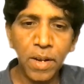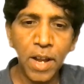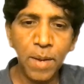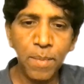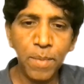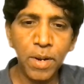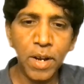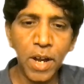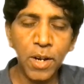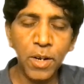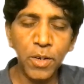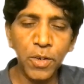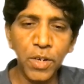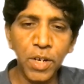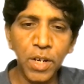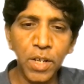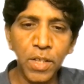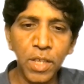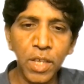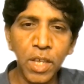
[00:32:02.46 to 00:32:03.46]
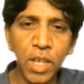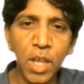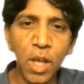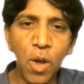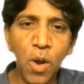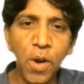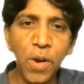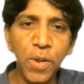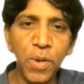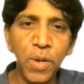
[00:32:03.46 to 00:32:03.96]
Let me try to share the
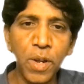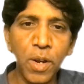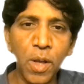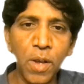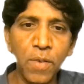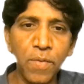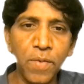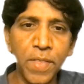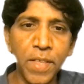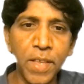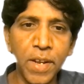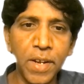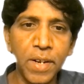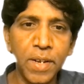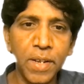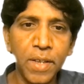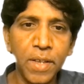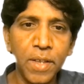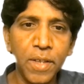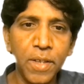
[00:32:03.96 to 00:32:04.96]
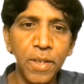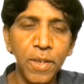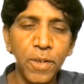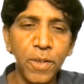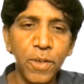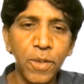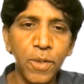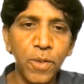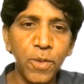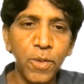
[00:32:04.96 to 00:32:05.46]
audio along with it
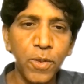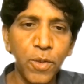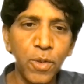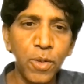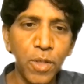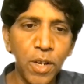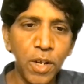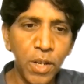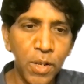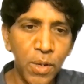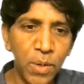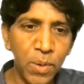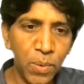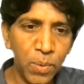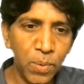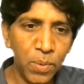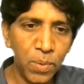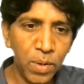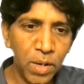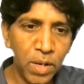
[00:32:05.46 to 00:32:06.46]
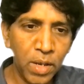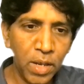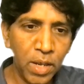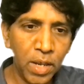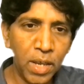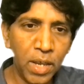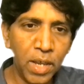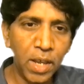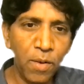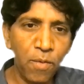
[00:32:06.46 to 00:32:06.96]
so that you
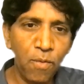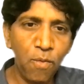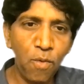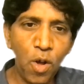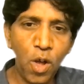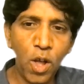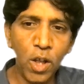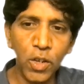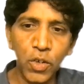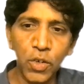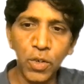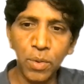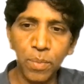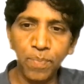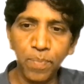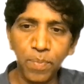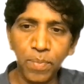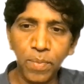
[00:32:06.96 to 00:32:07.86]
can watch.